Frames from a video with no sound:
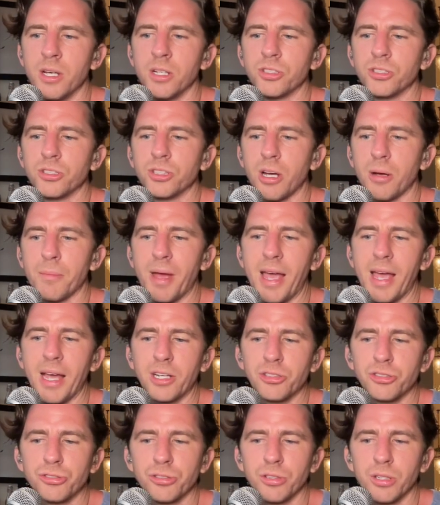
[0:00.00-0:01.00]
some
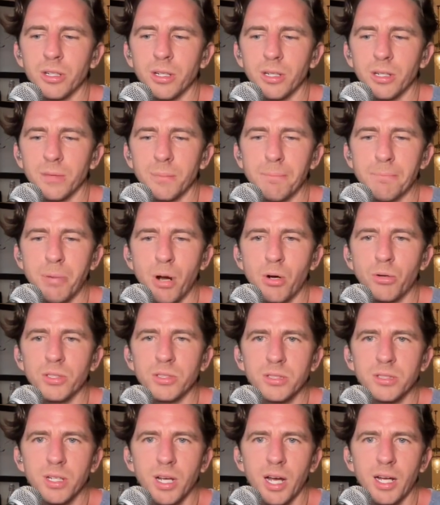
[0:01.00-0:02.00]
extra
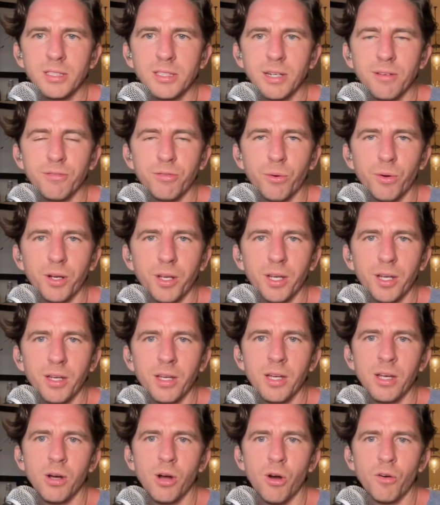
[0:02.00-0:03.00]
bonus content for you
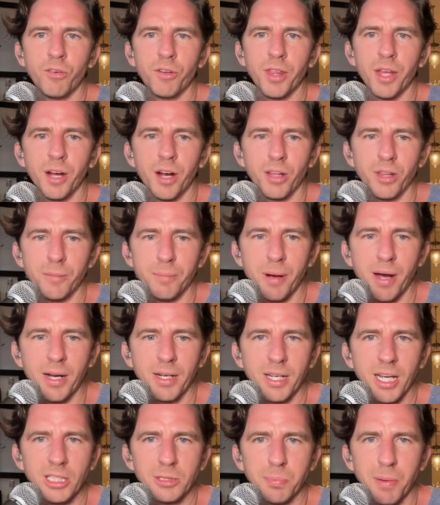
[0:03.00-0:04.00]
over there on the
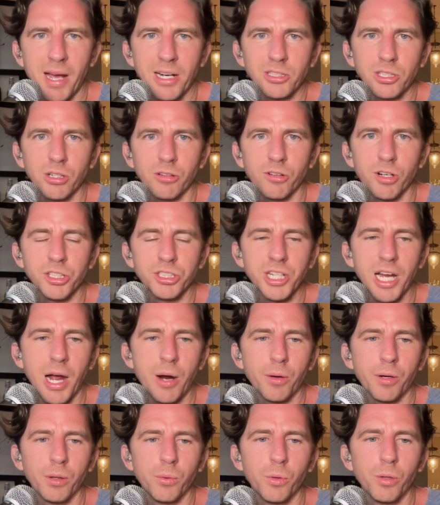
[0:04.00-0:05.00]
podcast, Bachelor Rush
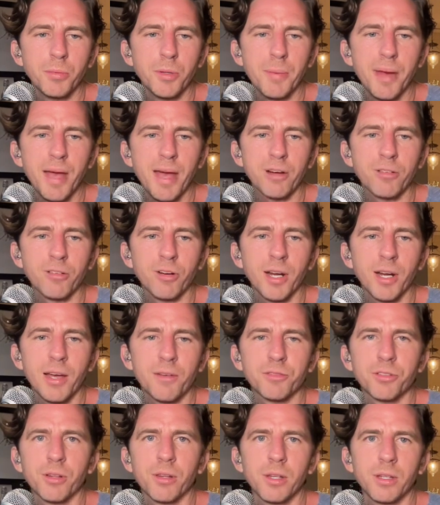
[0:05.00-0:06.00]
Hour. We'll be back right
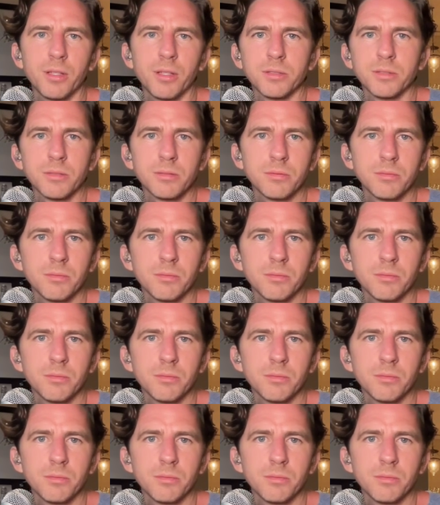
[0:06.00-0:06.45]
after this.